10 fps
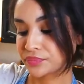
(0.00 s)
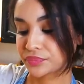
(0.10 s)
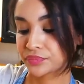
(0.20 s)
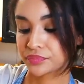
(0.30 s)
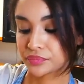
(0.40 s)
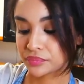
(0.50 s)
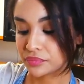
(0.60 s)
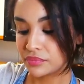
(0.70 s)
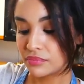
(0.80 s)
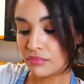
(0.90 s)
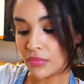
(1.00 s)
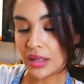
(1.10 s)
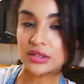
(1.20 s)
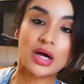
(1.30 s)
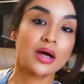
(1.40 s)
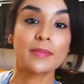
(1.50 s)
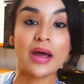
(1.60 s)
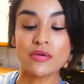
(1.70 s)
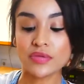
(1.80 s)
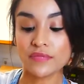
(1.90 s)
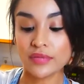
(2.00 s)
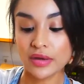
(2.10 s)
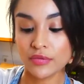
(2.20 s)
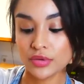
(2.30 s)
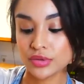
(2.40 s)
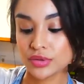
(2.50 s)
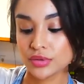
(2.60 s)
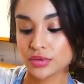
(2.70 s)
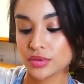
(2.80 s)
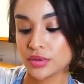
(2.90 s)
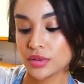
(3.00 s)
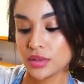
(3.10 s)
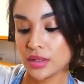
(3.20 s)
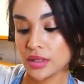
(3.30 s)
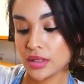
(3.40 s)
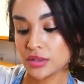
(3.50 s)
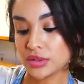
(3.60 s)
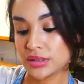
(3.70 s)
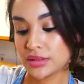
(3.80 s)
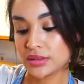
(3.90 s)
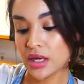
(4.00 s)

and talk about the flavors and just